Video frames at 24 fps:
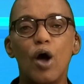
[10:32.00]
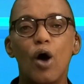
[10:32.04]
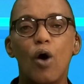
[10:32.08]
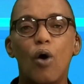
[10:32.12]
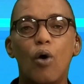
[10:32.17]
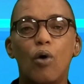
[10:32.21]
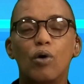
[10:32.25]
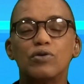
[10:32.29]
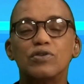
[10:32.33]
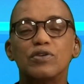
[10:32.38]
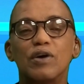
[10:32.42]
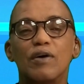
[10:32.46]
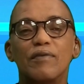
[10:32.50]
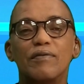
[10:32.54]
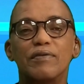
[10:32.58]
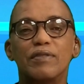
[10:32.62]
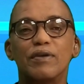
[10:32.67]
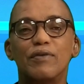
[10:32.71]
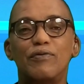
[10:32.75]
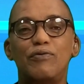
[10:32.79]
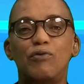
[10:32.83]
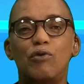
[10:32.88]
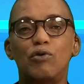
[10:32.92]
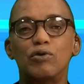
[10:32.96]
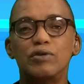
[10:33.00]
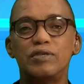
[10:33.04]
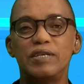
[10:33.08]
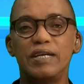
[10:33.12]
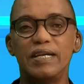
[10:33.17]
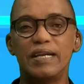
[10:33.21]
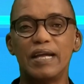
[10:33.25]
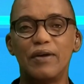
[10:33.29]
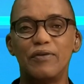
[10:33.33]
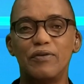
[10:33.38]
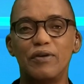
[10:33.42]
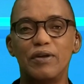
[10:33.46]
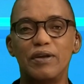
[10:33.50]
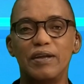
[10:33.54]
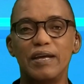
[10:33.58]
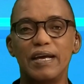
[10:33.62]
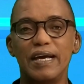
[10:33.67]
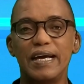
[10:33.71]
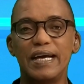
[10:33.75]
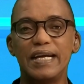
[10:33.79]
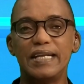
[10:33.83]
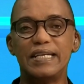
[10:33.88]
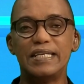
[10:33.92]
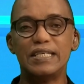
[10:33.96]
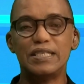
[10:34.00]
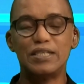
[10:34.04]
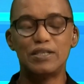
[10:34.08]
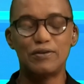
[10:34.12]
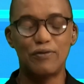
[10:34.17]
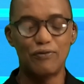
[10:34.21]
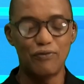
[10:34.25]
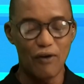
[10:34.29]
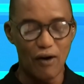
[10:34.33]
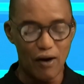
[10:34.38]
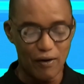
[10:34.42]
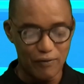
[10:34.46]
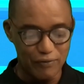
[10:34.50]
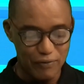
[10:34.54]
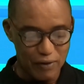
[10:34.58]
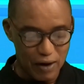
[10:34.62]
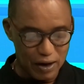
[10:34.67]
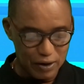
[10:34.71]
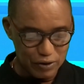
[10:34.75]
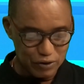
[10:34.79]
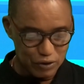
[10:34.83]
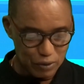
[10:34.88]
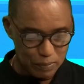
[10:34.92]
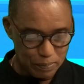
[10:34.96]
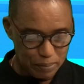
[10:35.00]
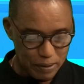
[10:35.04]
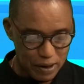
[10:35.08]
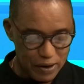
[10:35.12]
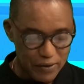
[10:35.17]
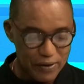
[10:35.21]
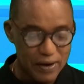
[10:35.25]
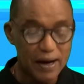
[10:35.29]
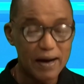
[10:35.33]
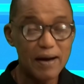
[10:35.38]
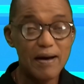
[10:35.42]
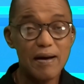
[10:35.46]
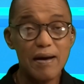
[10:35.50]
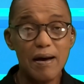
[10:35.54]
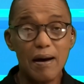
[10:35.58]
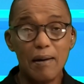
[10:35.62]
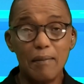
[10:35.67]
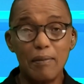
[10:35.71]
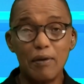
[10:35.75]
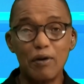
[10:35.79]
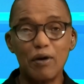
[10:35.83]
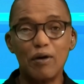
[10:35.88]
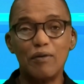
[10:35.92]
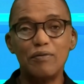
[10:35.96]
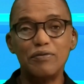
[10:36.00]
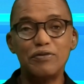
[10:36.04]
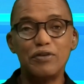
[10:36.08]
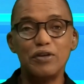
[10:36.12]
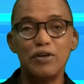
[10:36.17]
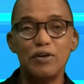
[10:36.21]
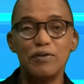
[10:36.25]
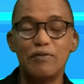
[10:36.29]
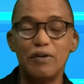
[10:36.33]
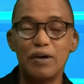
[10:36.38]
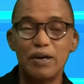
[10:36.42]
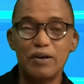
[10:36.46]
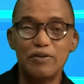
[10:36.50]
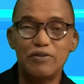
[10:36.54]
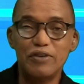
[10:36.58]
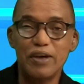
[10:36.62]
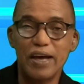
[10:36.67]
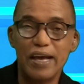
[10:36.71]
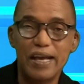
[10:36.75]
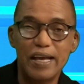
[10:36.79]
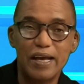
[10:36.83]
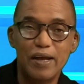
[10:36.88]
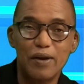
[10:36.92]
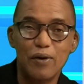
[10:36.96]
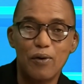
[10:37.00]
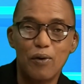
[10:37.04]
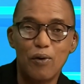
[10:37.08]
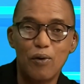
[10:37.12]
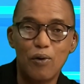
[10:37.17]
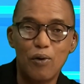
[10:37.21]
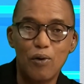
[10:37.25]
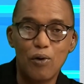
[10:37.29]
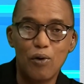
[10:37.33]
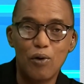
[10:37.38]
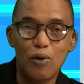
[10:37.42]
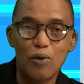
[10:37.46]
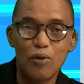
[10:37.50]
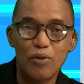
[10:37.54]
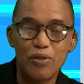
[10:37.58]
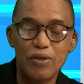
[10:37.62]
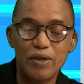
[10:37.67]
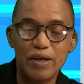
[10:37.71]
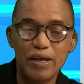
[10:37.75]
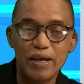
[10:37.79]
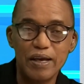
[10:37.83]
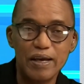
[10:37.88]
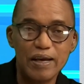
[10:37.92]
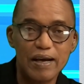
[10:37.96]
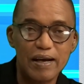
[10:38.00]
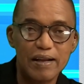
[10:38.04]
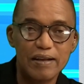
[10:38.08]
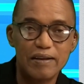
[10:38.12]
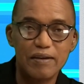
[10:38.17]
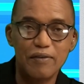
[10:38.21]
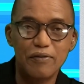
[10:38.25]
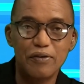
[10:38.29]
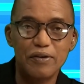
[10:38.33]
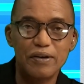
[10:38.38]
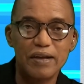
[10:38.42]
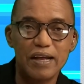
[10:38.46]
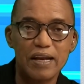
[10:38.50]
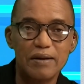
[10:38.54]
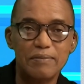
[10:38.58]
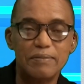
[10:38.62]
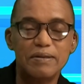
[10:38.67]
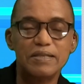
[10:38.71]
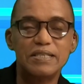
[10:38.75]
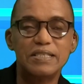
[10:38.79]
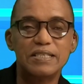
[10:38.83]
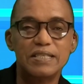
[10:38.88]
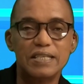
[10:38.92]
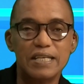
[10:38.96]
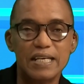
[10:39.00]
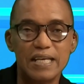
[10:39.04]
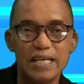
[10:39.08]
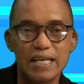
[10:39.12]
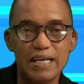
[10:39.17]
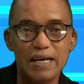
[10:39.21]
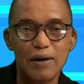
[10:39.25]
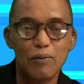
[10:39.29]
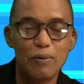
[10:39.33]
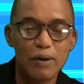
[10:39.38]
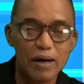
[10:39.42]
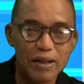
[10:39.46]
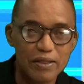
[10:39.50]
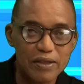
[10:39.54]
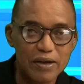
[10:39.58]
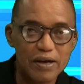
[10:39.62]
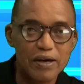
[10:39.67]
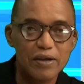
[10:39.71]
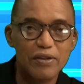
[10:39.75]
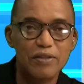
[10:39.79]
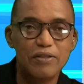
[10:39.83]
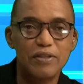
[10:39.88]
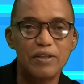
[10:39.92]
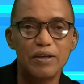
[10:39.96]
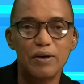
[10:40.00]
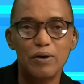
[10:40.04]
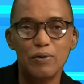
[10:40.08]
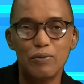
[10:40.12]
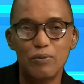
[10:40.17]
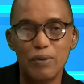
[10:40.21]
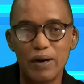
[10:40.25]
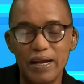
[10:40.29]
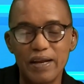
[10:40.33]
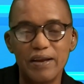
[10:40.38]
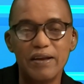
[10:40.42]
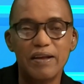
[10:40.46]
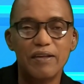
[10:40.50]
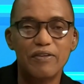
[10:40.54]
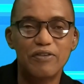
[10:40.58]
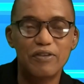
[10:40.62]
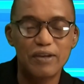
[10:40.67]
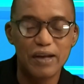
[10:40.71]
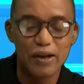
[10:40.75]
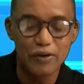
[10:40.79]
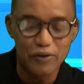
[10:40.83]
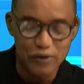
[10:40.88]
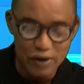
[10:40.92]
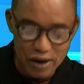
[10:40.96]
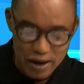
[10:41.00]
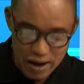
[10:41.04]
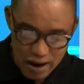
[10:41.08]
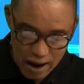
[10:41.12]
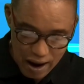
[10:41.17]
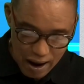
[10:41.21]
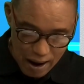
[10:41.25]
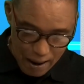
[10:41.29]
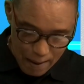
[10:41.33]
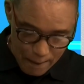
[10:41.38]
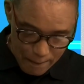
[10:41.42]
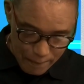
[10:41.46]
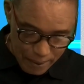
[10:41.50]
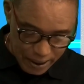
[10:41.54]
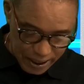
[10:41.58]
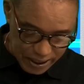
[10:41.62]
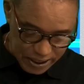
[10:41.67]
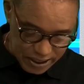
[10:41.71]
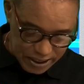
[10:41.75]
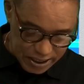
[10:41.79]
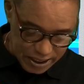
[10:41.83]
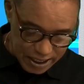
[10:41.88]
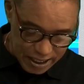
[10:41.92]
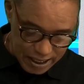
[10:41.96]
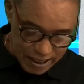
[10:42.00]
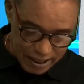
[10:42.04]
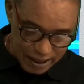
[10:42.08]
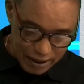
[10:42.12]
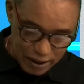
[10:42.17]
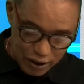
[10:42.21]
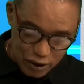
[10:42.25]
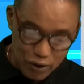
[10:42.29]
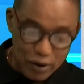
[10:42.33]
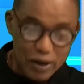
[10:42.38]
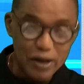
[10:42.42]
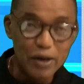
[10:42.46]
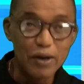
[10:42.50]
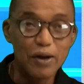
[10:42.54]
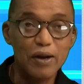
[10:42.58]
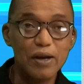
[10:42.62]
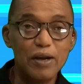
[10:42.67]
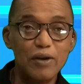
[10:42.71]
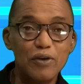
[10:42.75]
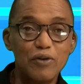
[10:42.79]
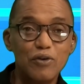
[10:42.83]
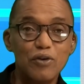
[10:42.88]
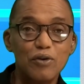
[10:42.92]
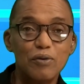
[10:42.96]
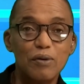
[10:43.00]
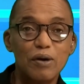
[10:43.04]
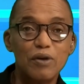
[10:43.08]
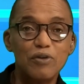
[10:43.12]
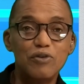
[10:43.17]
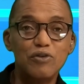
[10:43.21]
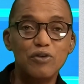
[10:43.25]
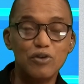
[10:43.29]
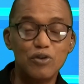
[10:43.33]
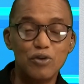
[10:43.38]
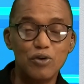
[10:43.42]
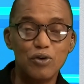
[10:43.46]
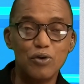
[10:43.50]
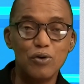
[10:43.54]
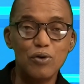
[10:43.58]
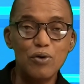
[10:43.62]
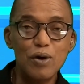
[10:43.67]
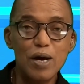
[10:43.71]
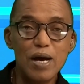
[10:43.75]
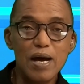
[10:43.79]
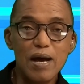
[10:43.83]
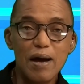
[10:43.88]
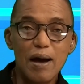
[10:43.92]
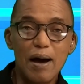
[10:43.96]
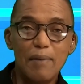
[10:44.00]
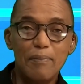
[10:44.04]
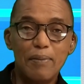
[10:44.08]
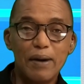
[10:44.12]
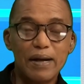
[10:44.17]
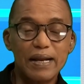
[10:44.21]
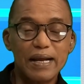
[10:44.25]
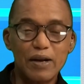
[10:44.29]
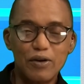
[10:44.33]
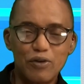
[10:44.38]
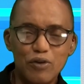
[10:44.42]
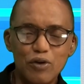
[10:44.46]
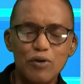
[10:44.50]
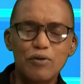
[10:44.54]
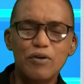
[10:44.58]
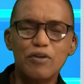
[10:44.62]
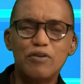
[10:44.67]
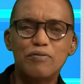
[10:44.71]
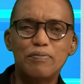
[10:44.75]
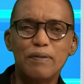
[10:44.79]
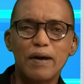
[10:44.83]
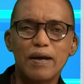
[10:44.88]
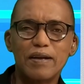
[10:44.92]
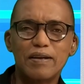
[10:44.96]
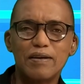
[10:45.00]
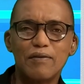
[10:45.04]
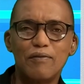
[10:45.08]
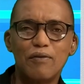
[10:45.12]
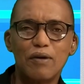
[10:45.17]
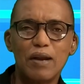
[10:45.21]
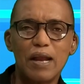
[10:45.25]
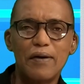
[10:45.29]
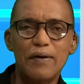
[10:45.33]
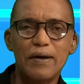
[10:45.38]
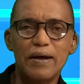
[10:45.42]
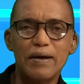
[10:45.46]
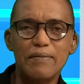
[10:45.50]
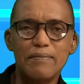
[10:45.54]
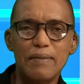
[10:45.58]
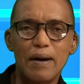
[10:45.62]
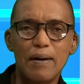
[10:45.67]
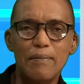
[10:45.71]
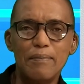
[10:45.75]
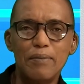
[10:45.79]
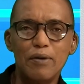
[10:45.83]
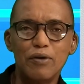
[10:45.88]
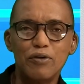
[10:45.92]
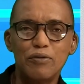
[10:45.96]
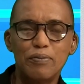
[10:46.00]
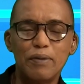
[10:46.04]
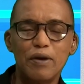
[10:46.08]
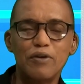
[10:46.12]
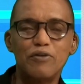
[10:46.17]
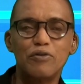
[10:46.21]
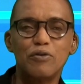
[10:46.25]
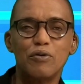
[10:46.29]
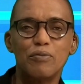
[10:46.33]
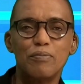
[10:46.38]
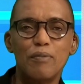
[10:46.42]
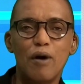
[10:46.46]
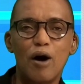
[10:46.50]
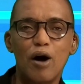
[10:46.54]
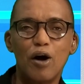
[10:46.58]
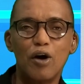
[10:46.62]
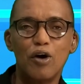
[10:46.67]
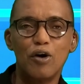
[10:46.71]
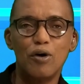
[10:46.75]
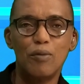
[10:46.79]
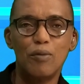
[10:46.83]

also over the 1400, it is far, far superior. But obviously, you've got to take in all the different elements, the weather, the wind, etc. But you can only do what you do. But I do respect the Volare Emambo, especially with Marco